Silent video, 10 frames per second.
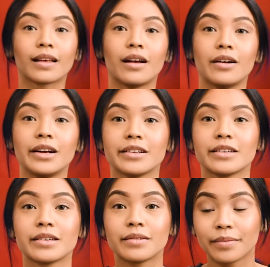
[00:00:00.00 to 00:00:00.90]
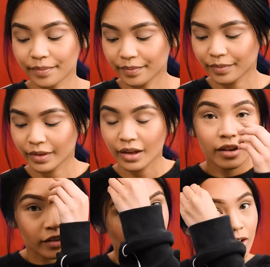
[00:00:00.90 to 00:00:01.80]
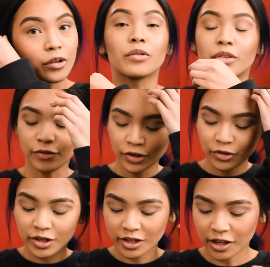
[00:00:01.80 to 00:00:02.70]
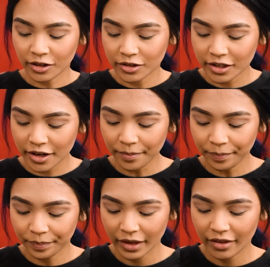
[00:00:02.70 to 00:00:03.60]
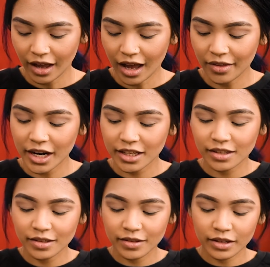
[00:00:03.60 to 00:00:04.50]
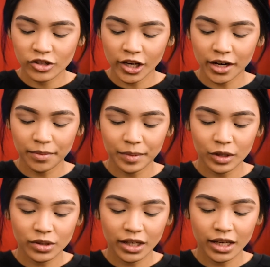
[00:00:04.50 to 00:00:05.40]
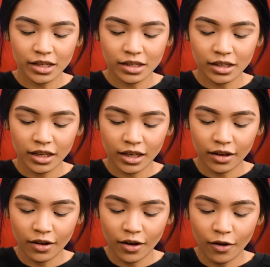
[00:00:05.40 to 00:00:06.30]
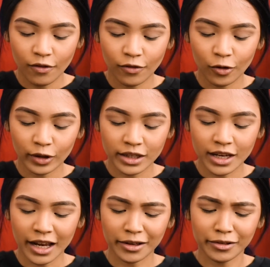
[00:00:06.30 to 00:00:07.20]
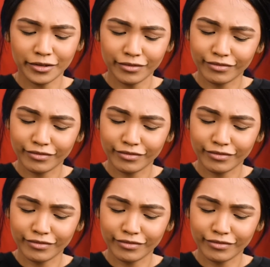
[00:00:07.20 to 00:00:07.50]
Alright, so the first crease color is done. The next shade I'm going to be using is the Volatile